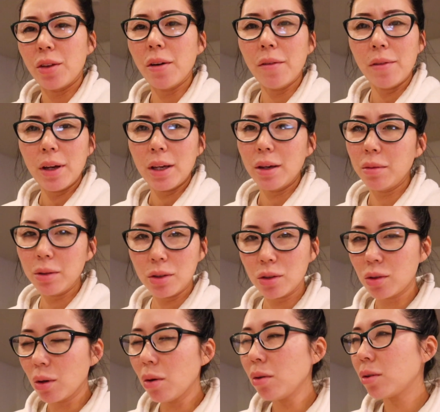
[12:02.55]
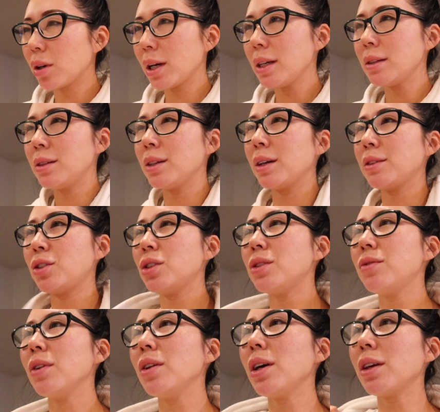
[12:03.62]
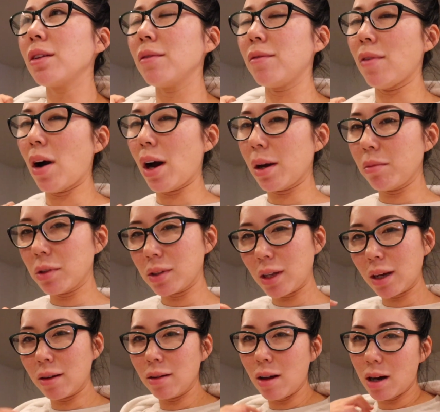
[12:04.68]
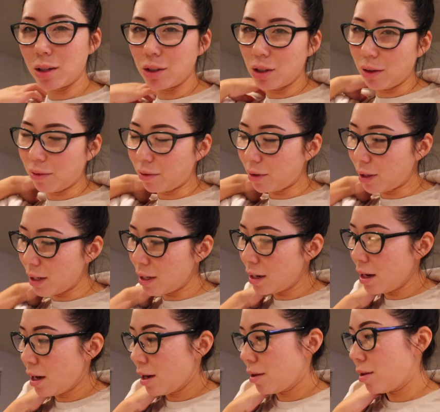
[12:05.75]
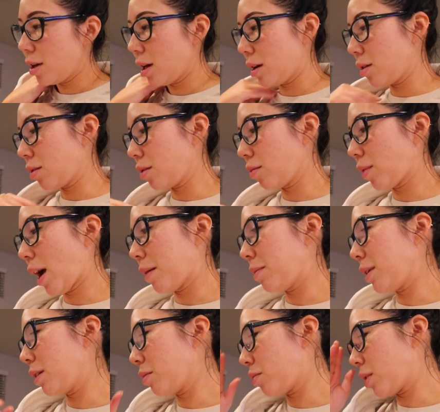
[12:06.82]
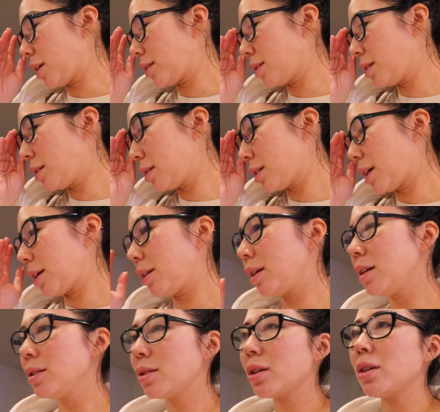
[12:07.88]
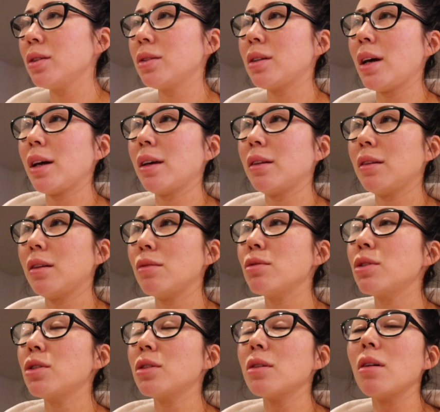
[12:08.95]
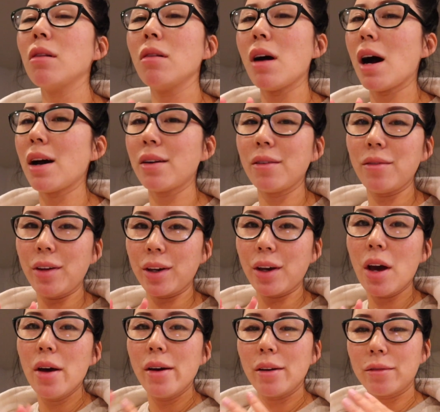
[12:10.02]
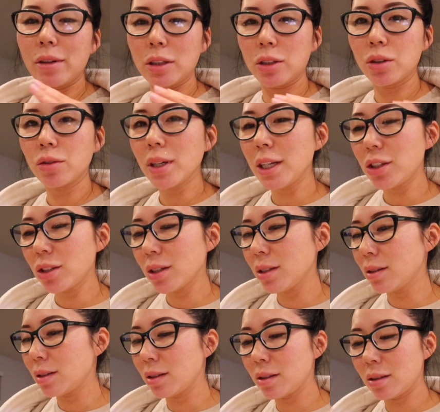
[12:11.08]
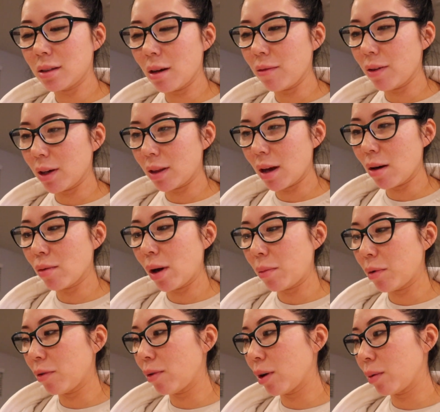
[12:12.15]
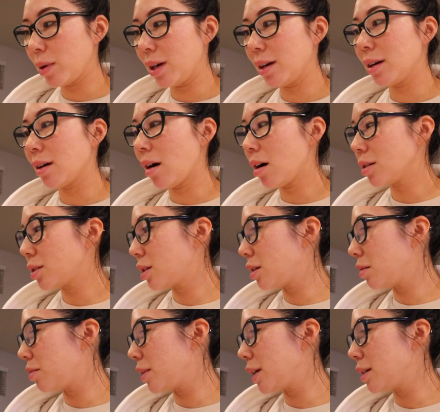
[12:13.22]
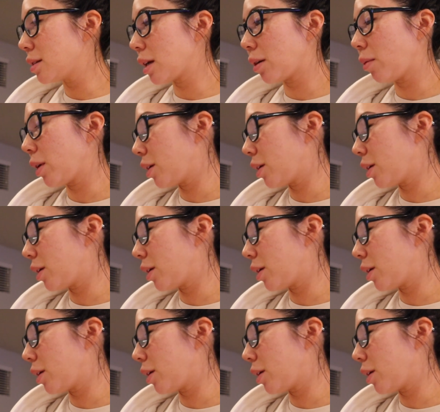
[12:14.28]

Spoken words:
It was so crazy. I just feel like the vibe was like a lot different than wrapping the presents. I think it's cause like there was just a lot of like frustrations and stuff like that right before we got to the place. Like we